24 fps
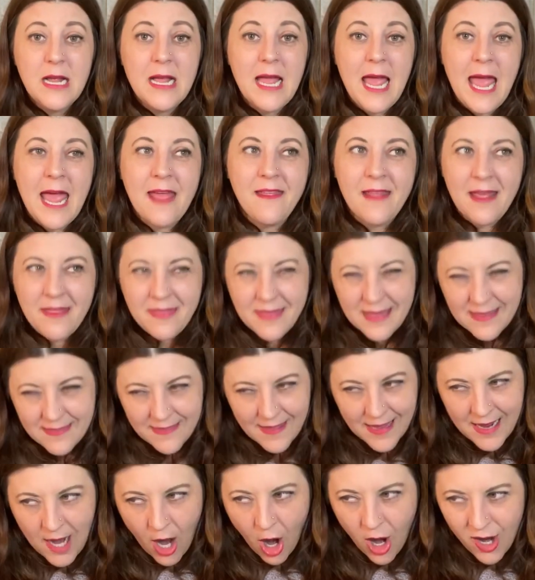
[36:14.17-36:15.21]
And I think
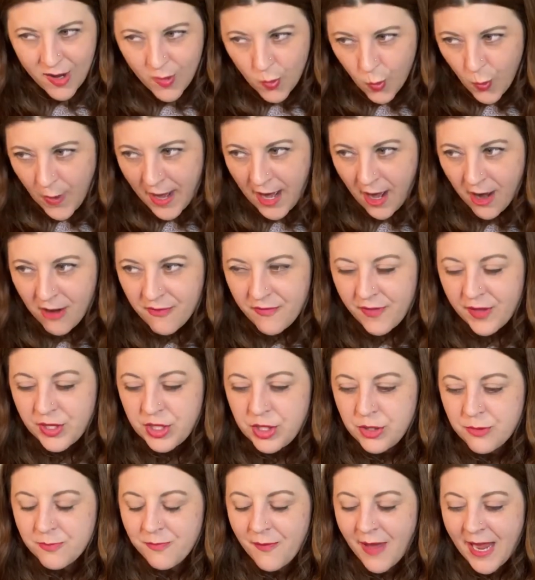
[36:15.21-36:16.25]
they are aware that you
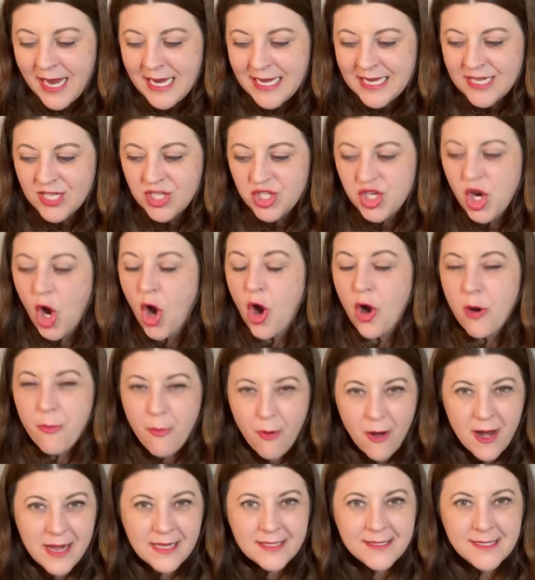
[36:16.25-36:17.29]
might
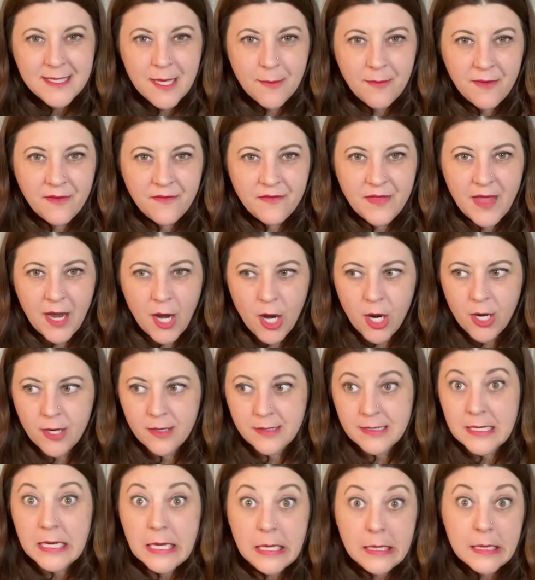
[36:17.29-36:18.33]
interpret some of their
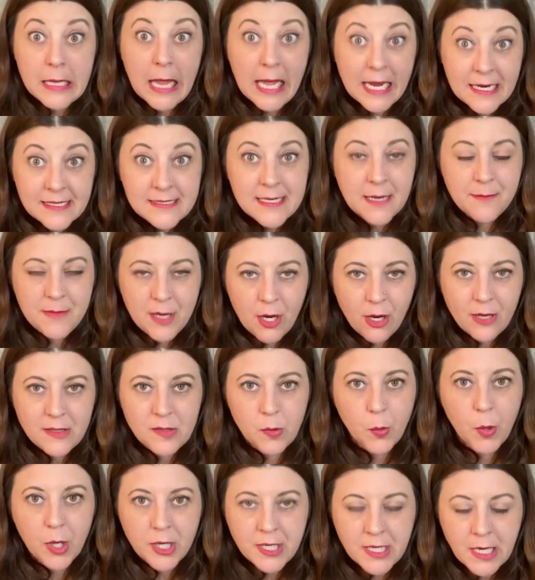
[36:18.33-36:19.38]
neglect. I'm hearing the
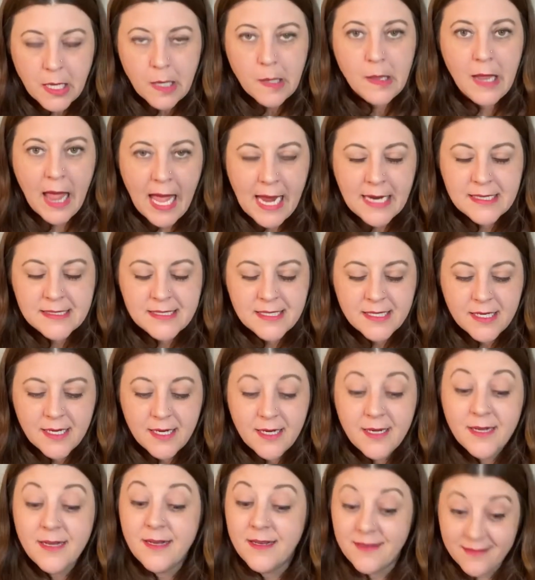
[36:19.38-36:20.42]
word neglect.
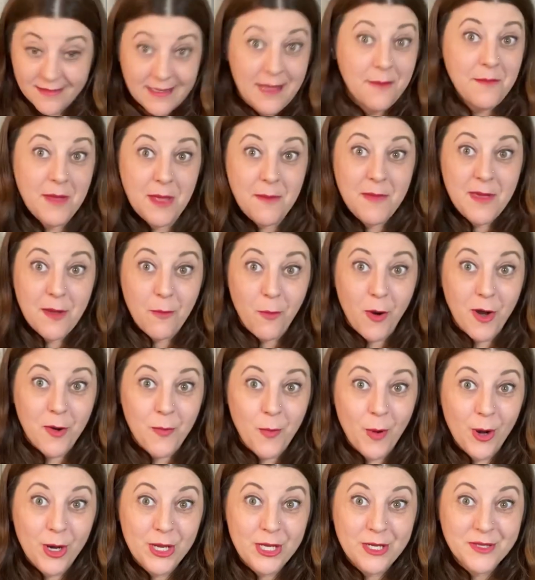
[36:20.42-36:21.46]
That may be a word
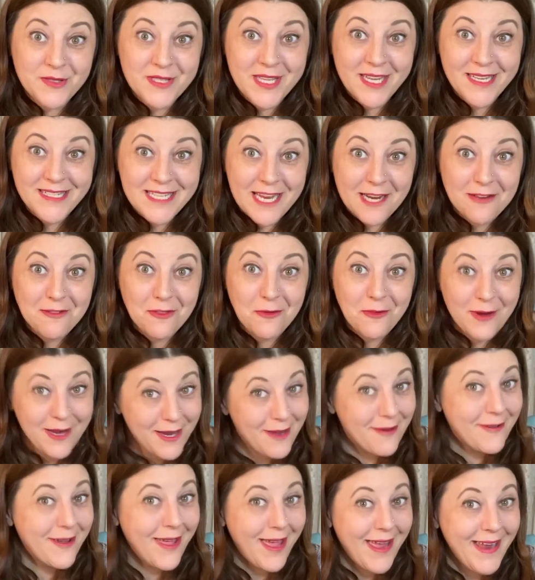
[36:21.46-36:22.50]
we're using, deck 3,
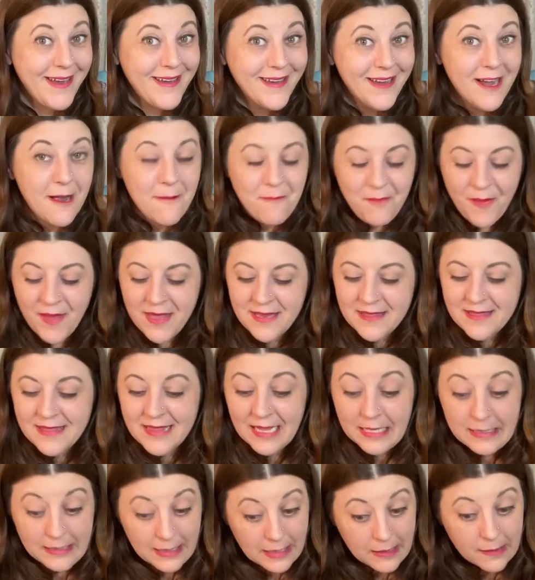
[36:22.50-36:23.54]
okay? But the
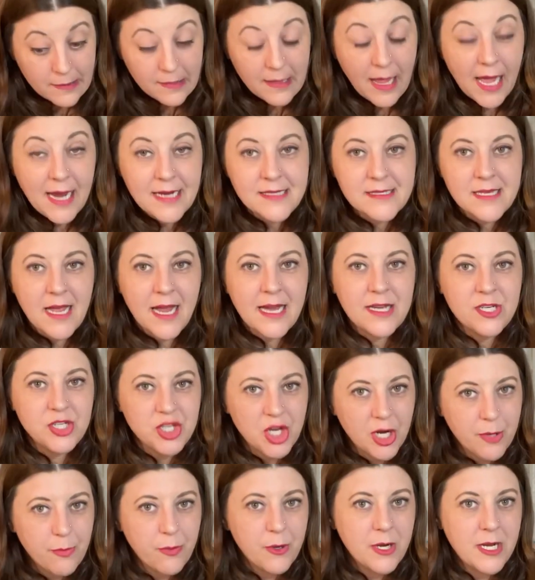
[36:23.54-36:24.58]
neglect, I
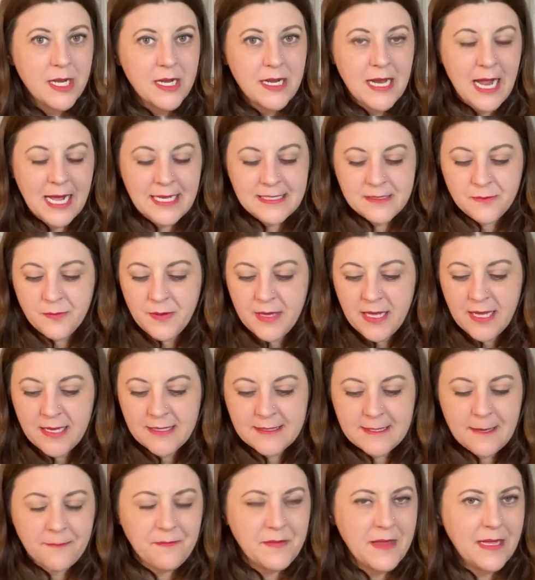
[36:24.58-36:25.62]
interpret it as being
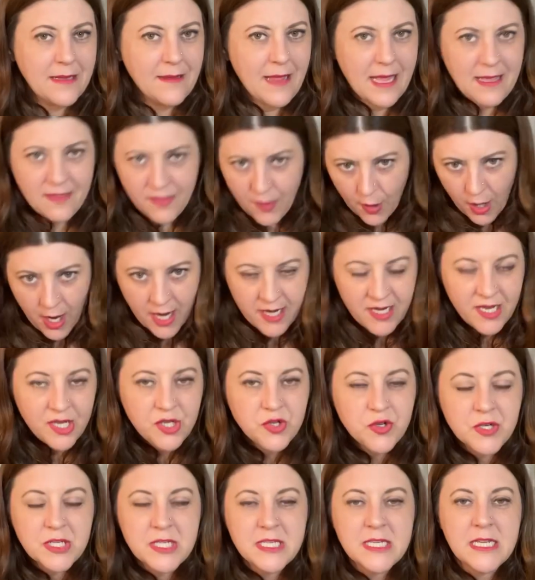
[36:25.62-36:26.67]
something like they're
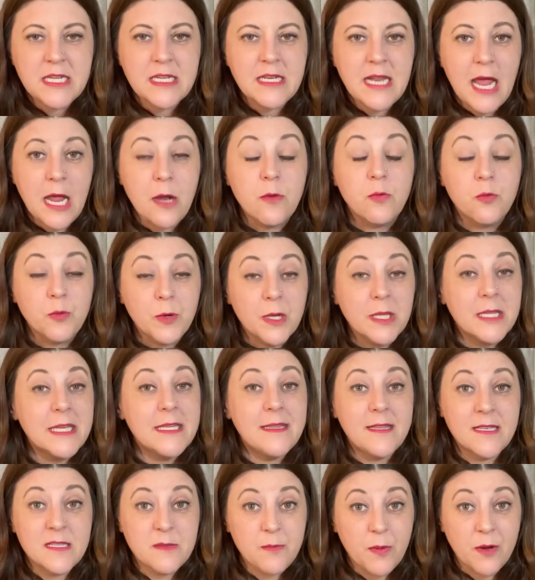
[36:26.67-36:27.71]
uninterested and really
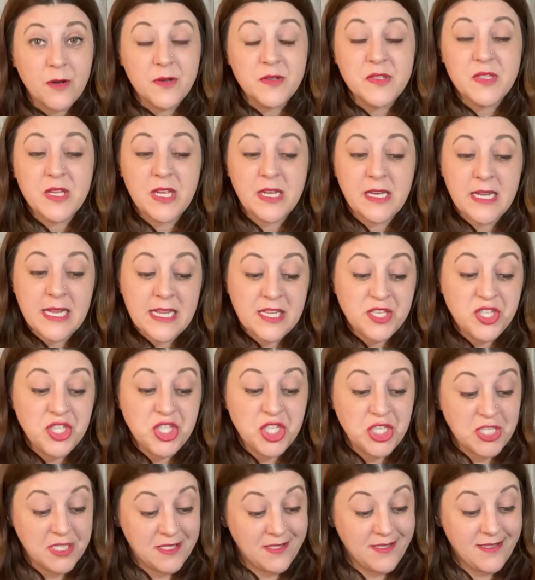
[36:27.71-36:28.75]
this person is
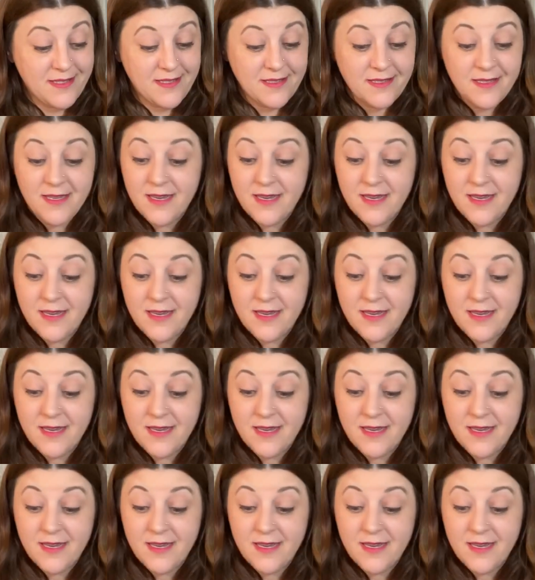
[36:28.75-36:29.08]
just